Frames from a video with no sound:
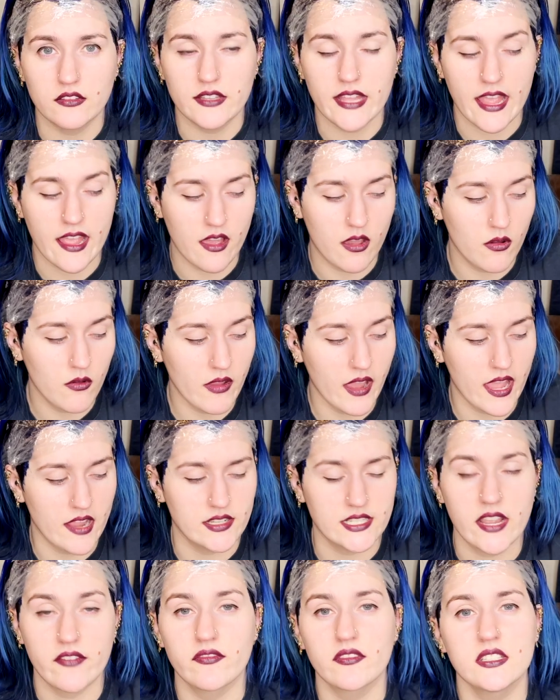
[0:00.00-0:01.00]
now and
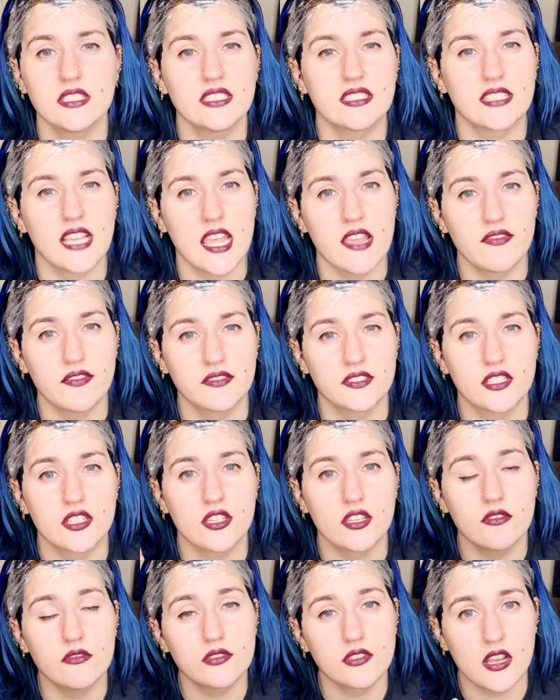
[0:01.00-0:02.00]
definitely safe to
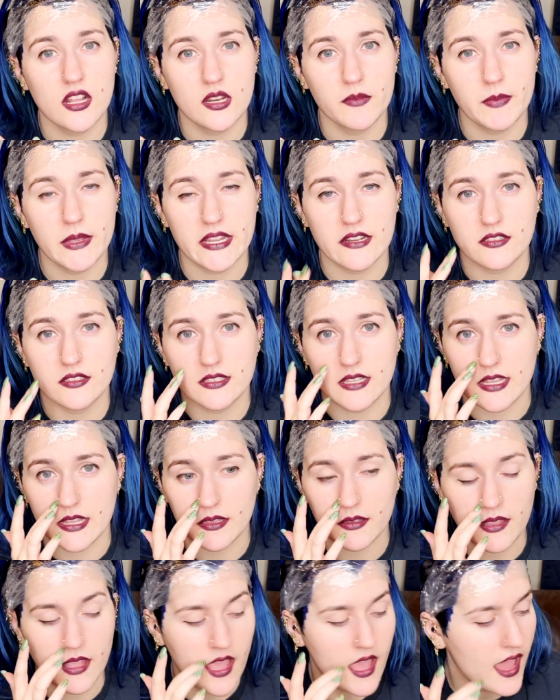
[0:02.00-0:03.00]
use on a
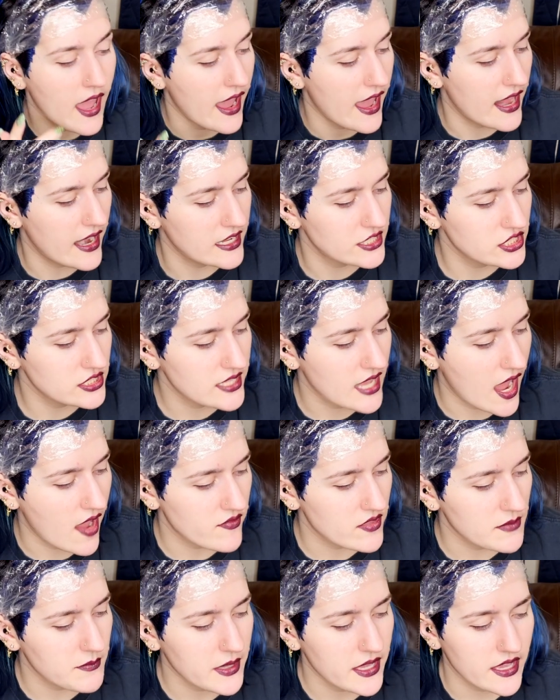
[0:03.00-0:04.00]
piercing. And I just have
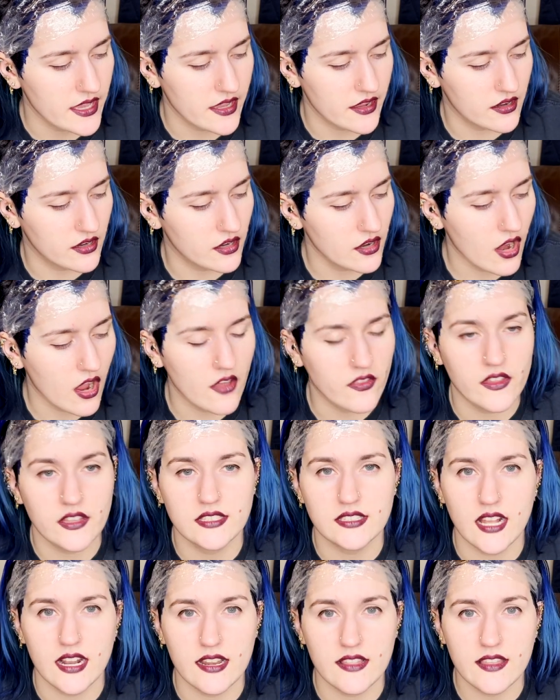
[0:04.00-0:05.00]
them here on the
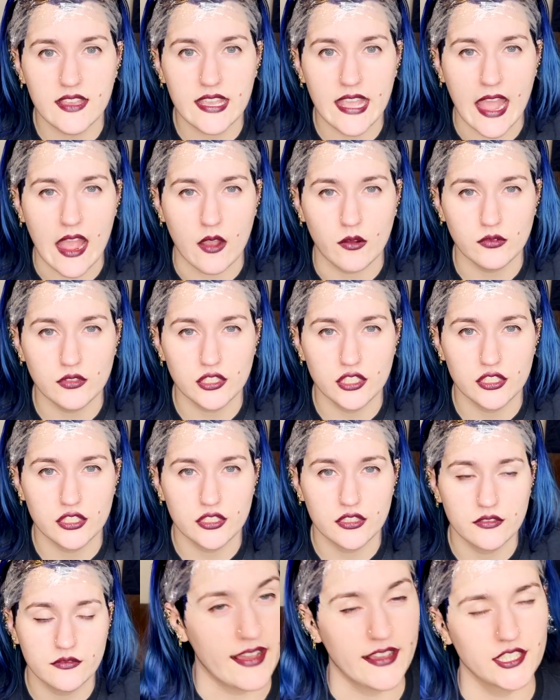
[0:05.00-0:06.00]
side of the couch.
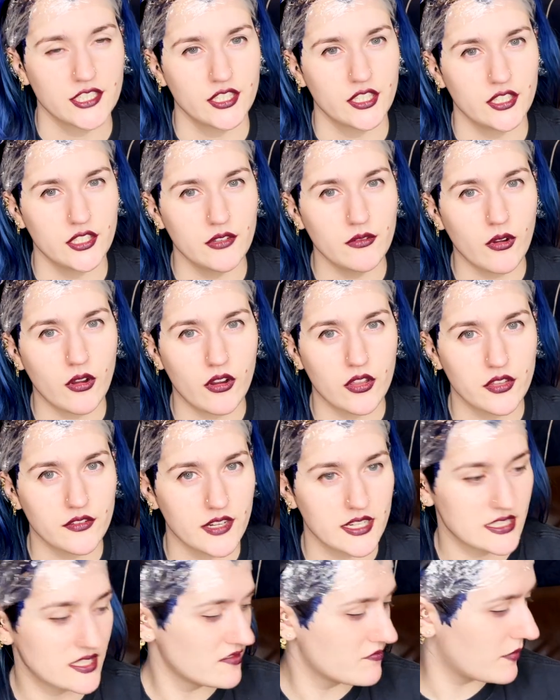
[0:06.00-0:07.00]
I'll show you all the
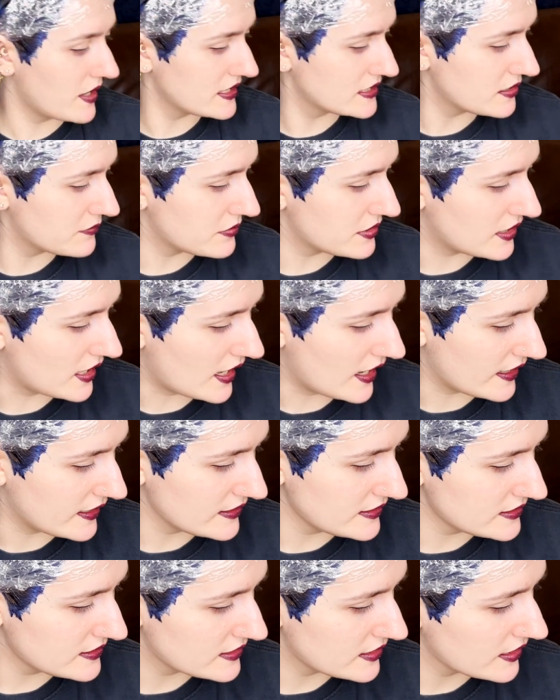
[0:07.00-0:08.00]
rest of my
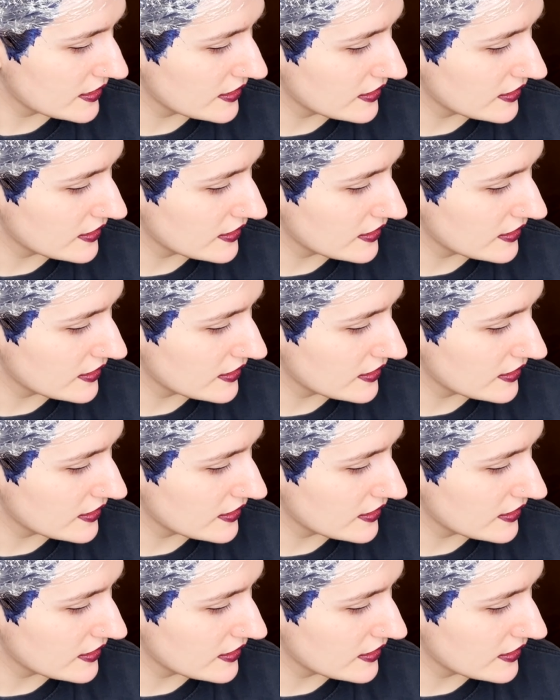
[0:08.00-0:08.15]
supplies.